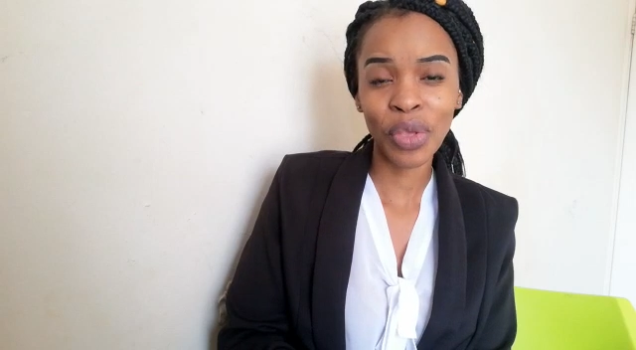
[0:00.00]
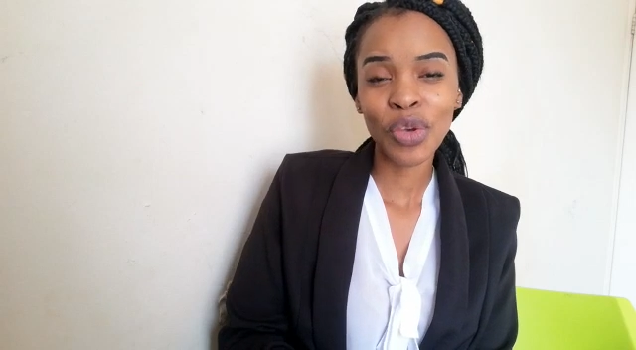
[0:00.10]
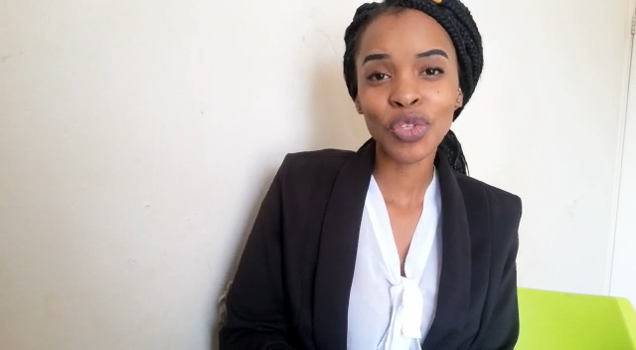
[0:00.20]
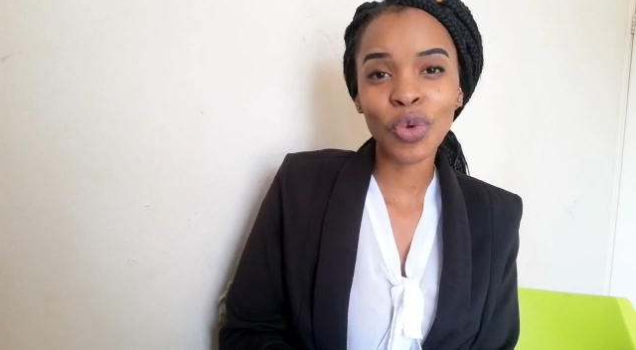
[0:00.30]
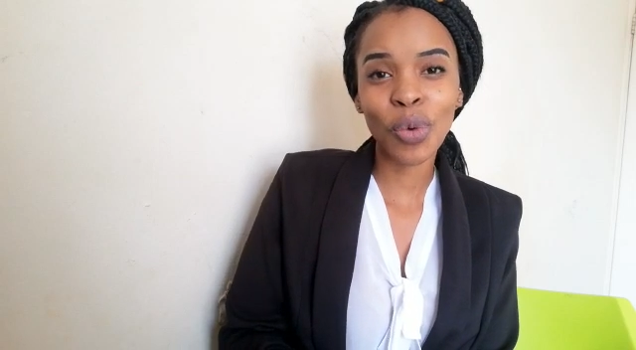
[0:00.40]

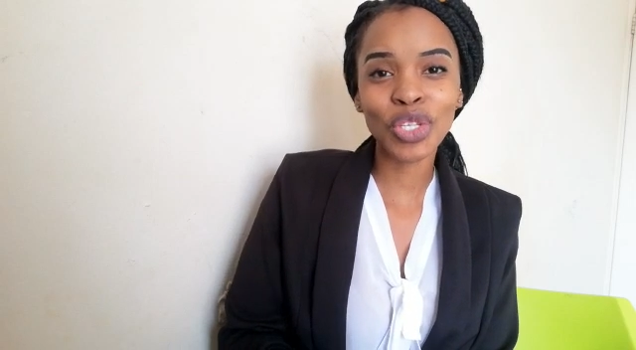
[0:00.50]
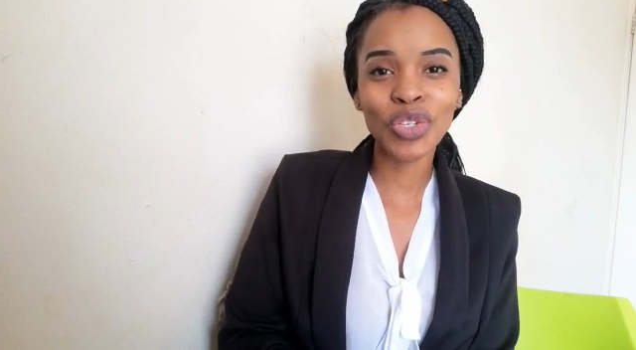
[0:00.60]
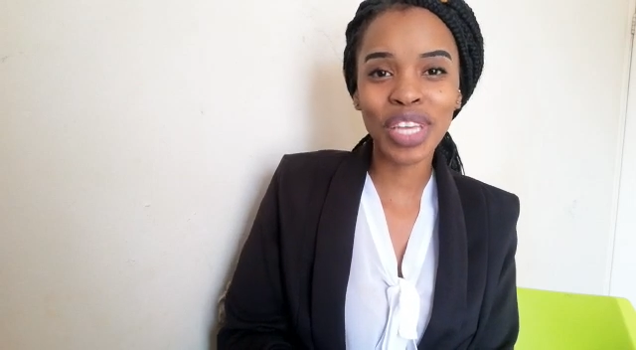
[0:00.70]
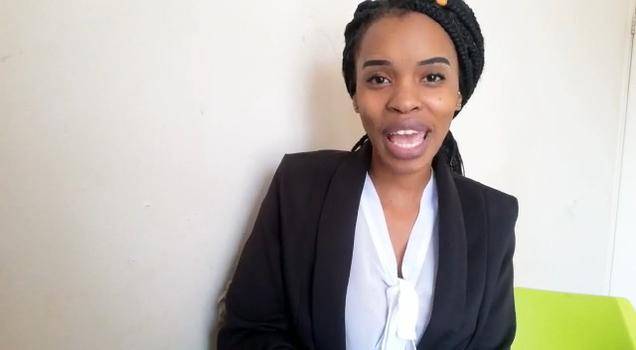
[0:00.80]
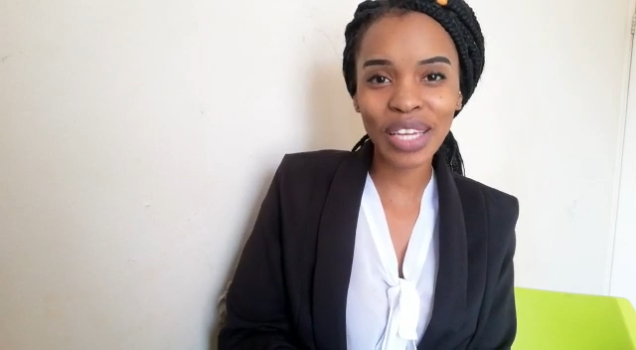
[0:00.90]
So what you
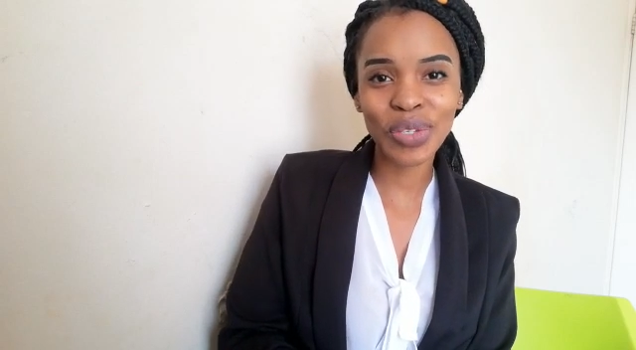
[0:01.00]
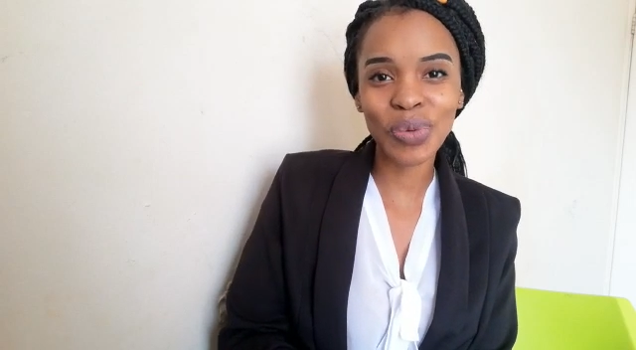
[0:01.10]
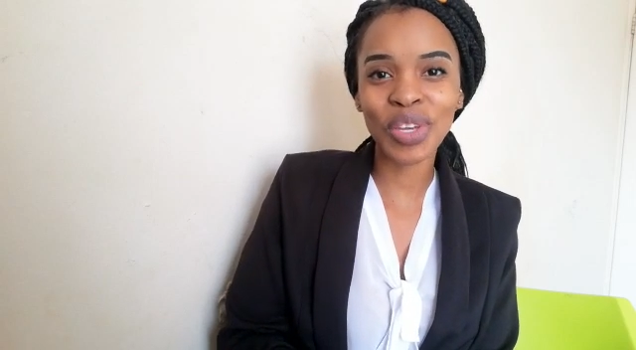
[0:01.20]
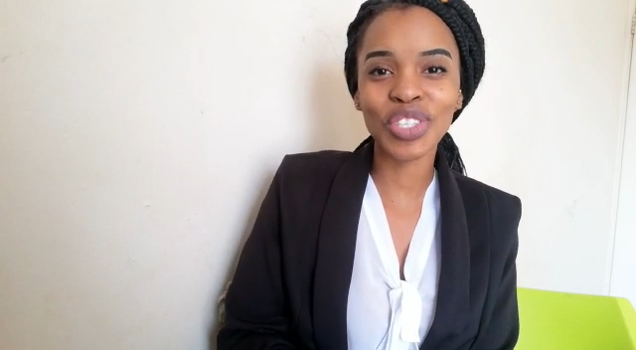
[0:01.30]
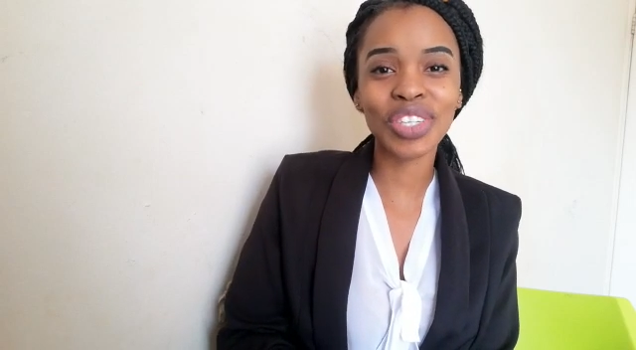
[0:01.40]
can
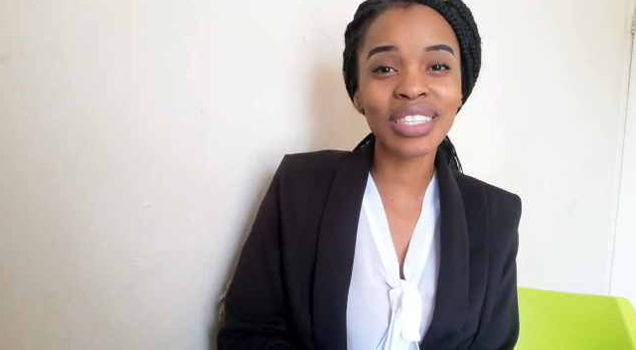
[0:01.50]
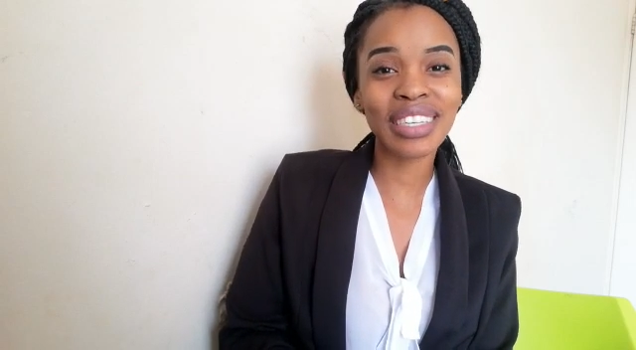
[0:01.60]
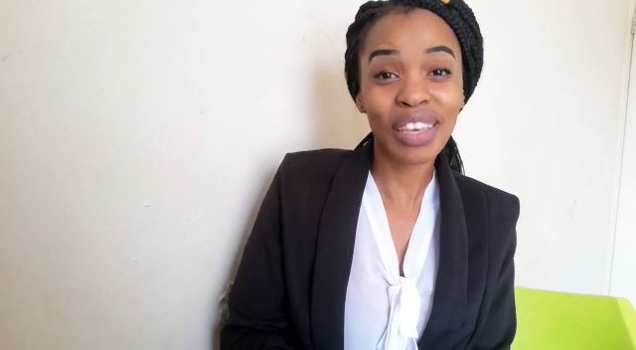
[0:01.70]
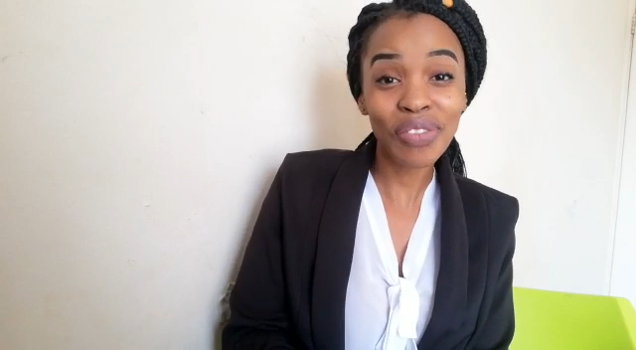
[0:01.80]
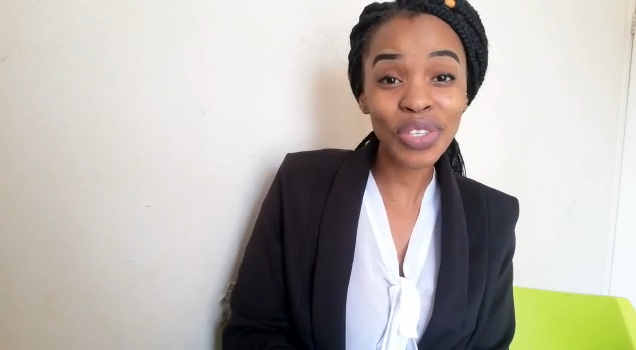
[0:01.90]
do is just
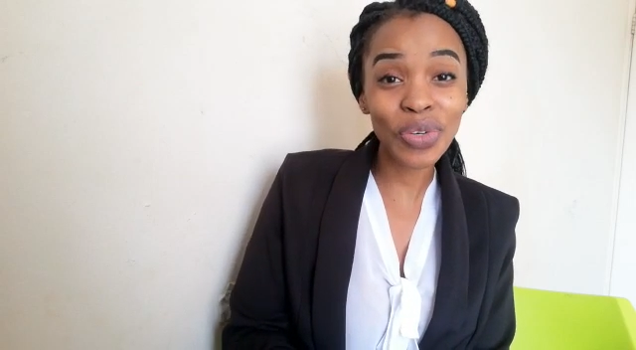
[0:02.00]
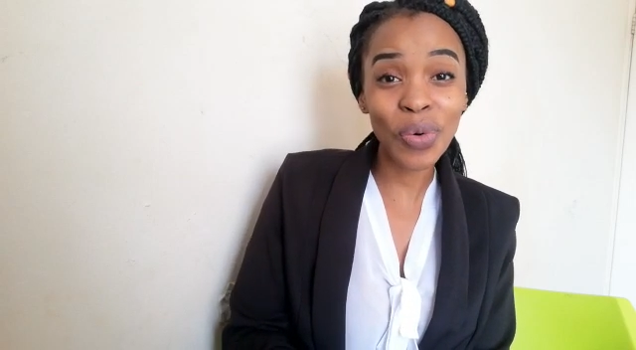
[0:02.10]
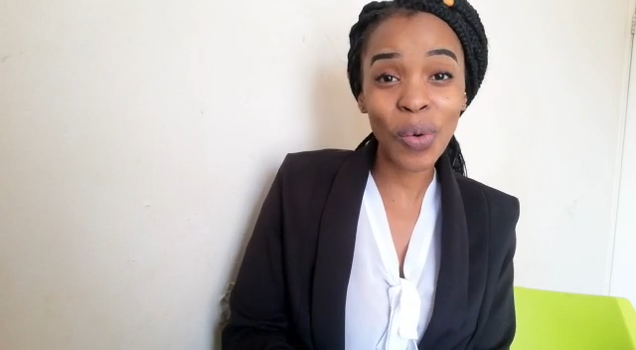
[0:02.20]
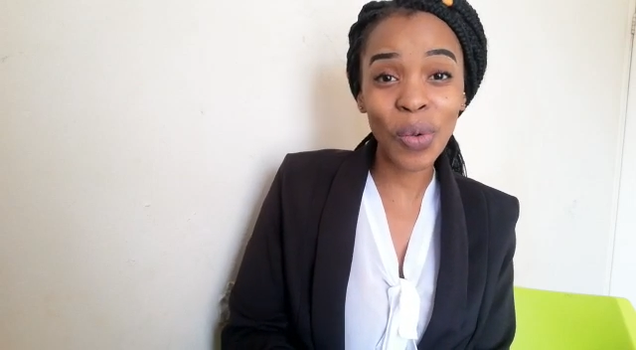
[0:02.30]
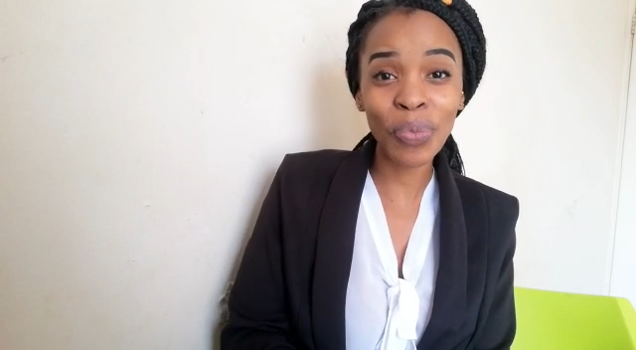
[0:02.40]
give us a
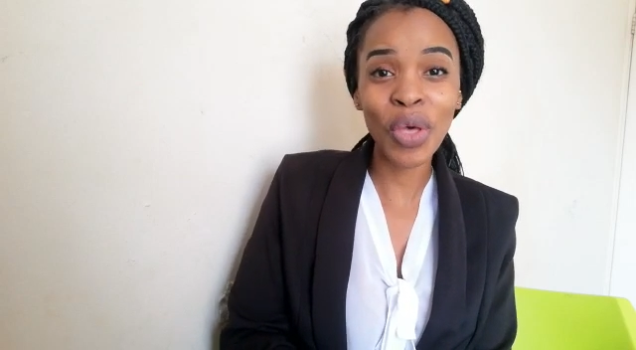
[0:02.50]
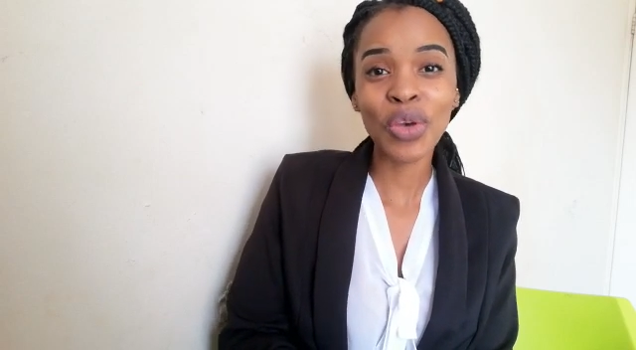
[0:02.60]
call